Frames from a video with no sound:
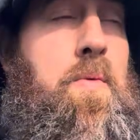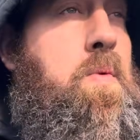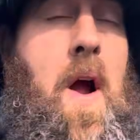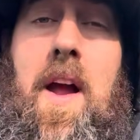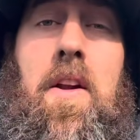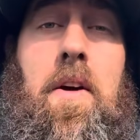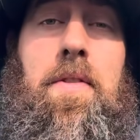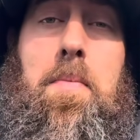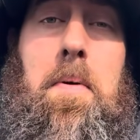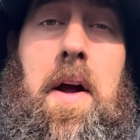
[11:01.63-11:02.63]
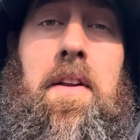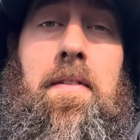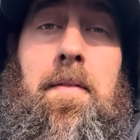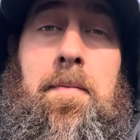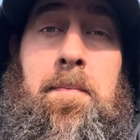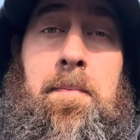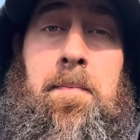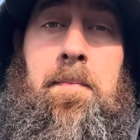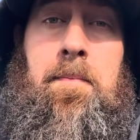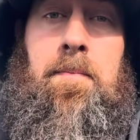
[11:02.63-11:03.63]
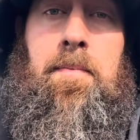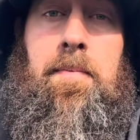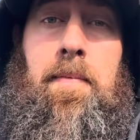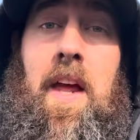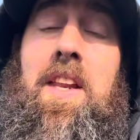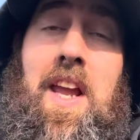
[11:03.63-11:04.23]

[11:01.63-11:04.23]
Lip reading: right off the button, and